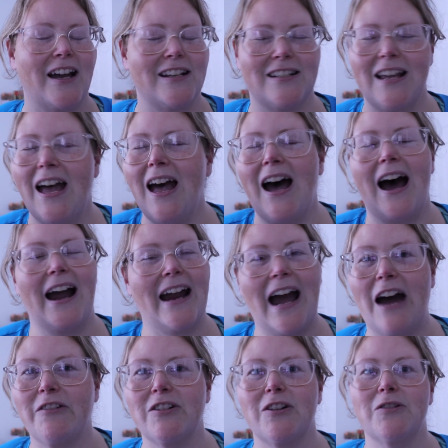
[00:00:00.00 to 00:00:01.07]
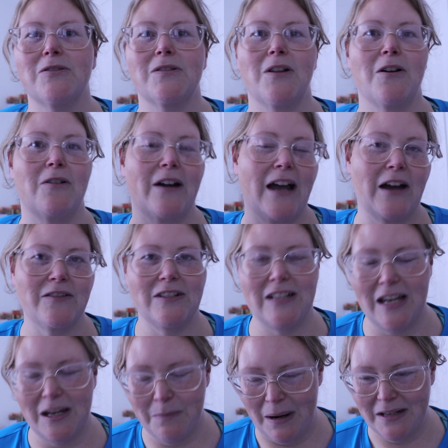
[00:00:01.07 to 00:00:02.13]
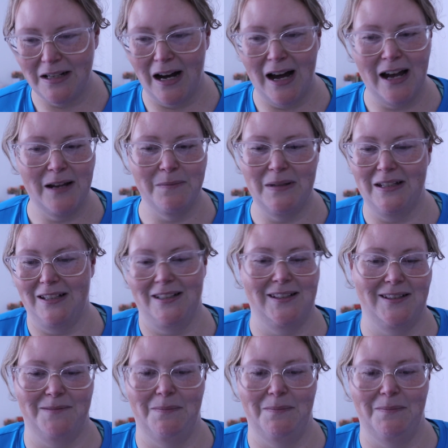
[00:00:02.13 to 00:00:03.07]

I, just, I have to go slow, I have to take my time because